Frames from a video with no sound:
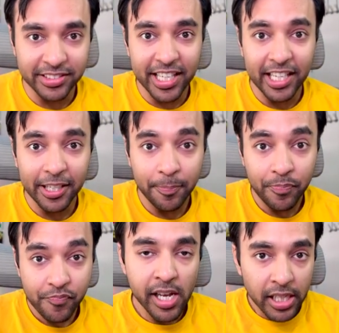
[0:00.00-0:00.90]
scaling.
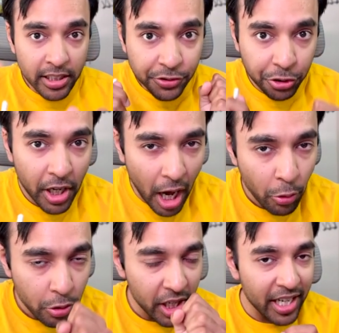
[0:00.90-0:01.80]
So now
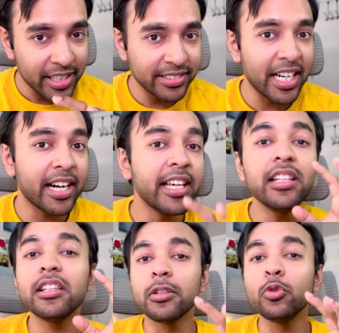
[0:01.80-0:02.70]
you are understanding
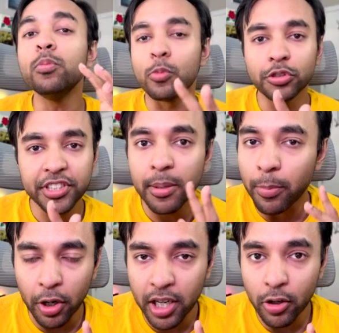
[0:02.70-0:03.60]
the two most
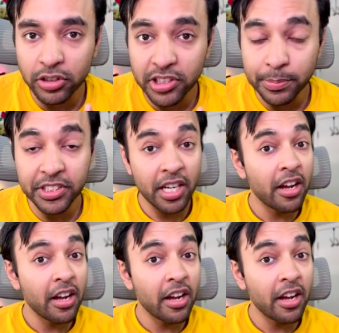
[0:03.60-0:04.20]
important concepts,